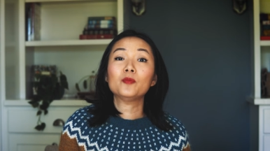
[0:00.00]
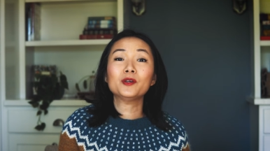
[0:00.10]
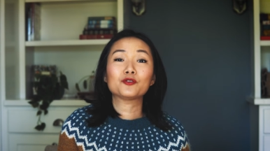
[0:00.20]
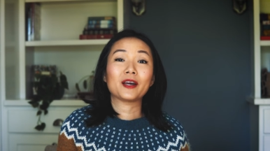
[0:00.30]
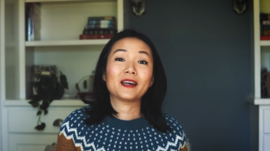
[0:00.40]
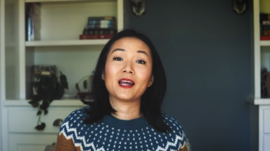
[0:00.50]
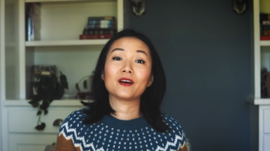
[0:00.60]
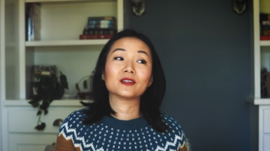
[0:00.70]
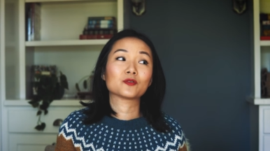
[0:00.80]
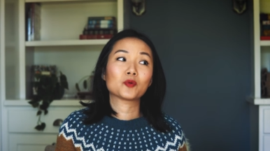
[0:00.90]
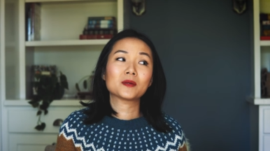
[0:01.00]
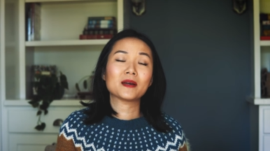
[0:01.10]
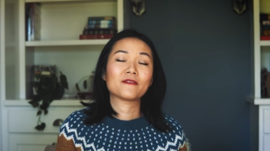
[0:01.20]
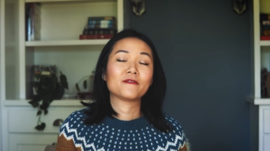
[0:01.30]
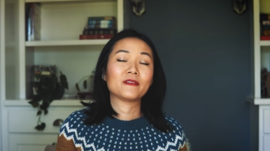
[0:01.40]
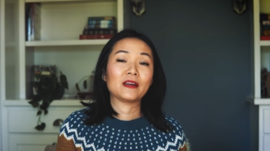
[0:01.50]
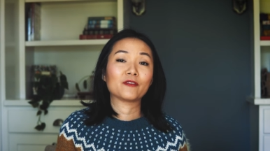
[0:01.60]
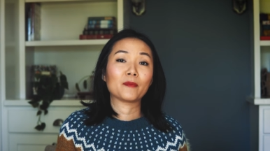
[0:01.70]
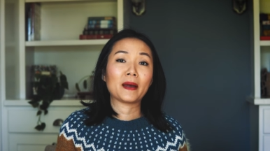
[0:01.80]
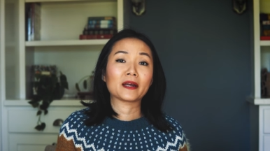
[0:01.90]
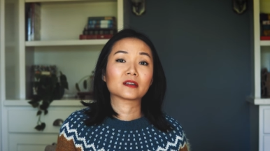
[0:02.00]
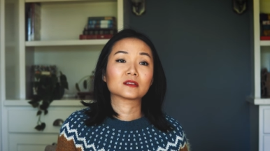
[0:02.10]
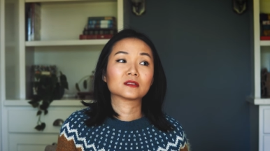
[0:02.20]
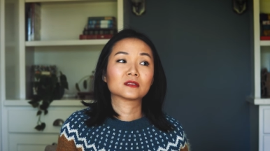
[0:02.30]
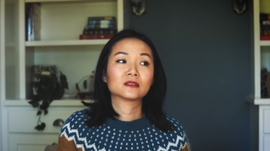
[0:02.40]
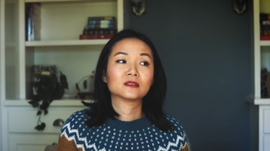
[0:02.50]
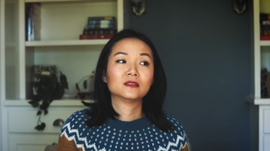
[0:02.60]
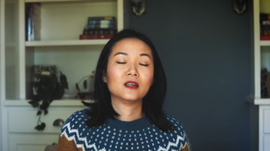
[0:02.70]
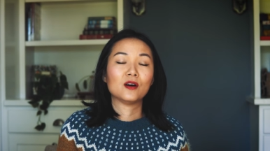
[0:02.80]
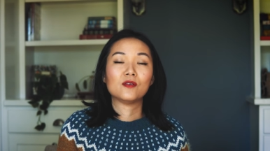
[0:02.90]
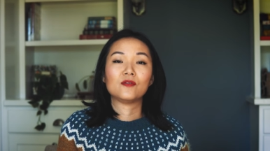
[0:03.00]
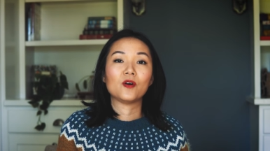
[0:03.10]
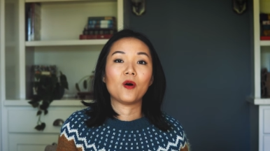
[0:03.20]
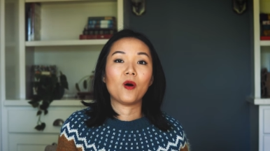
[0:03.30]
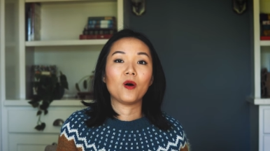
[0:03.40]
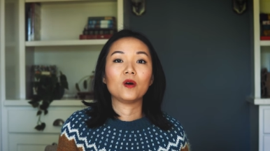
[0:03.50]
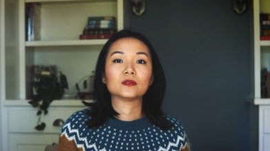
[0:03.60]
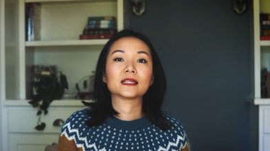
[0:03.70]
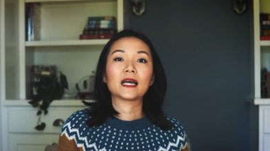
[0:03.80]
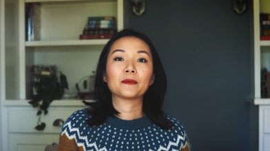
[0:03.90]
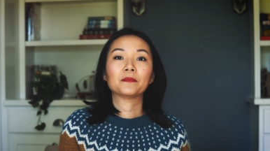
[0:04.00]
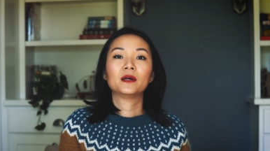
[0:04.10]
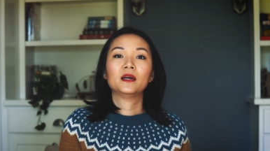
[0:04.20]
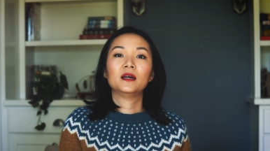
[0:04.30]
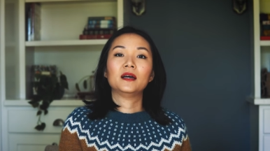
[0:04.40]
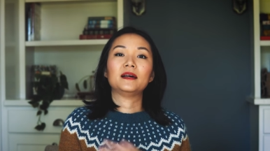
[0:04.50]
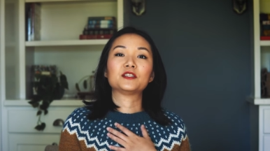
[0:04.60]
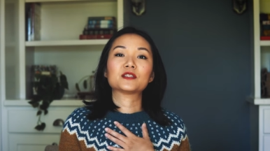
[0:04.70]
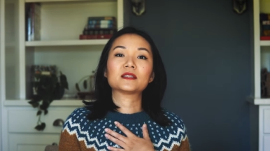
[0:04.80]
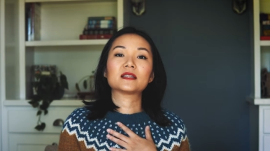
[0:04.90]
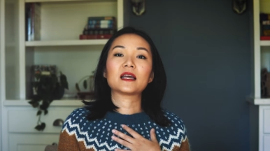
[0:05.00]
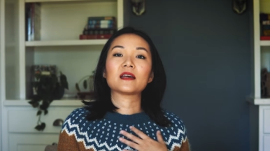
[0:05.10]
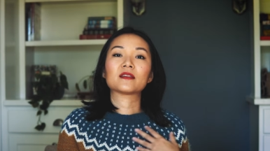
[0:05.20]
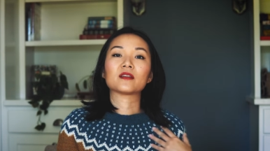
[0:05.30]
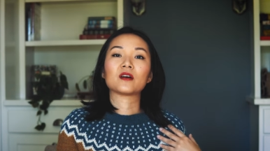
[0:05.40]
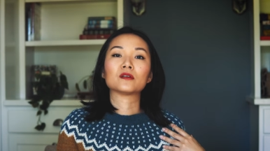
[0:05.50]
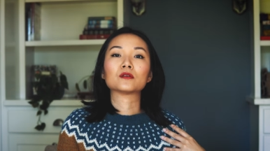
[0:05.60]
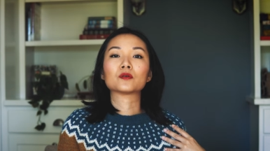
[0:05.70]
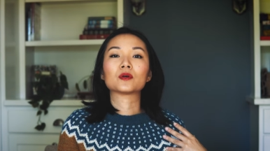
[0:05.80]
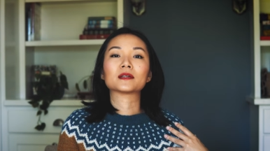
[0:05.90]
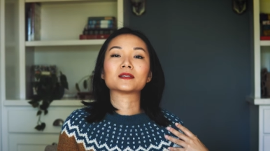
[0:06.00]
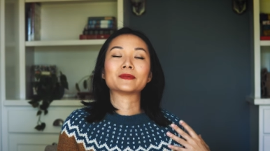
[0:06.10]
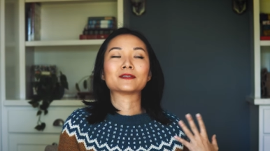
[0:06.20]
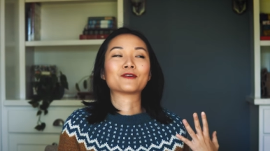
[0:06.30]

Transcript: hope you'll try it out. It's one of my favorite patterns of all time. I just think the color work speaks